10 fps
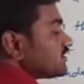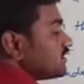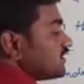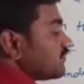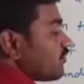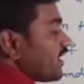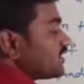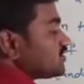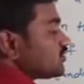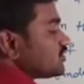See,
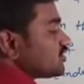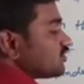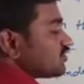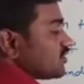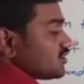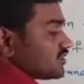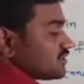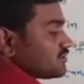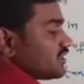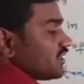0.000 in the sense